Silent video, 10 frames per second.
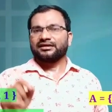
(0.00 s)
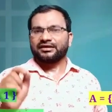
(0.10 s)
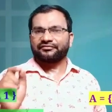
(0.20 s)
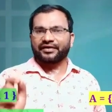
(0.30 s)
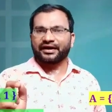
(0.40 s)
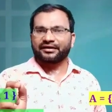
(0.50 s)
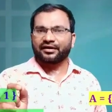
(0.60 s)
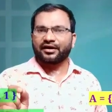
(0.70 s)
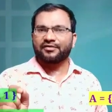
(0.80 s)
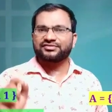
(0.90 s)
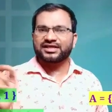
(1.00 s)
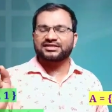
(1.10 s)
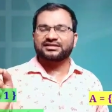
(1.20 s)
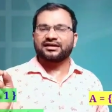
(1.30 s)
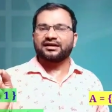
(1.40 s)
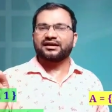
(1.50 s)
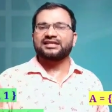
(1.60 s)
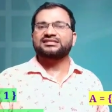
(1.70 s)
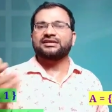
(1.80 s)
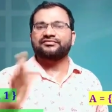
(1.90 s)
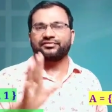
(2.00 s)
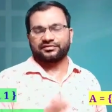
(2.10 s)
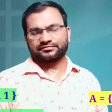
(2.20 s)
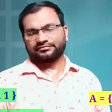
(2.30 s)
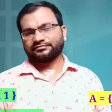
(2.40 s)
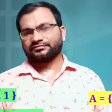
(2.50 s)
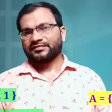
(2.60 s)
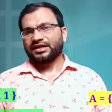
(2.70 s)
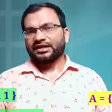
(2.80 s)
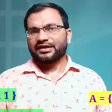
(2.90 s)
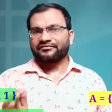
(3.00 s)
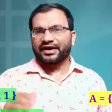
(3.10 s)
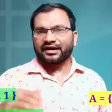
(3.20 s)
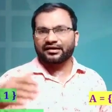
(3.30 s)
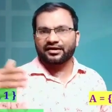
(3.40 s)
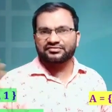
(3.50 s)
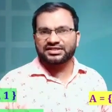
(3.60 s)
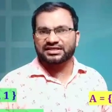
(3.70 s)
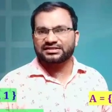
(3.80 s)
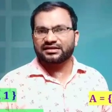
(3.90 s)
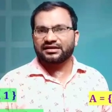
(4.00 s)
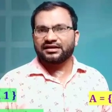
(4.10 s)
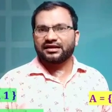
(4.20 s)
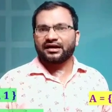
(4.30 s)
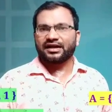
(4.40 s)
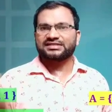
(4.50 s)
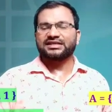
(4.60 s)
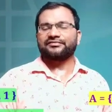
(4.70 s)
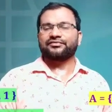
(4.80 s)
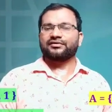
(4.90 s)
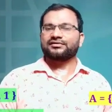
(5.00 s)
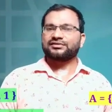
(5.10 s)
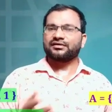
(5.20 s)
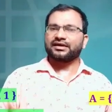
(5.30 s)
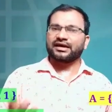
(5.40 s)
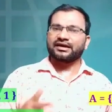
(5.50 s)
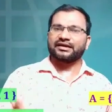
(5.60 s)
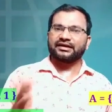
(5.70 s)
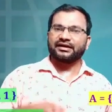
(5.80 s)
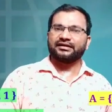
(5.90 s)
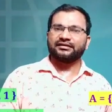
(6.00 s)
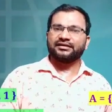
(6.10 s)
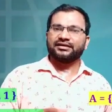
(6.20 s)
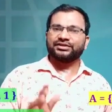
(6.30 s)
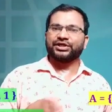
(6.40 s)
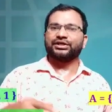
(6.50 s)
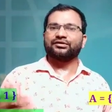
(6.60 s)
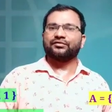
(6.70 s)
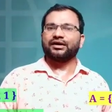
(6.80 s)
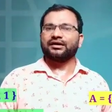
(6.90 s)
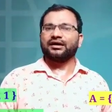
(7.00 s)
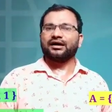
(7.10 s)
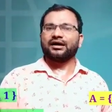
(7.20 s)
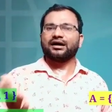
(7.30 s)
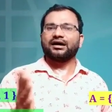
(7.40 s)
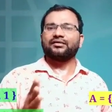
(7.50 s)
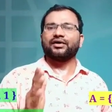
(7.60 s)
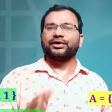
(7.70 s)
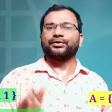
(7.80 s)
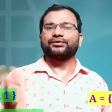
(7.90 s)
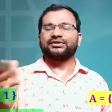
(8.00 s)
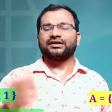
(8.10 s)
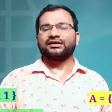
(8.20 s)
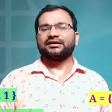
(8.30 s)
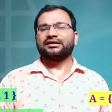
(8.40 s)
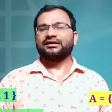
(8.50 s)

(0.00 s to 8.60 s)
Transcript: a factor of 6 less than 4. A factor of 6 less than 4. So again I get 3, 2, 1 or 1, 2, 3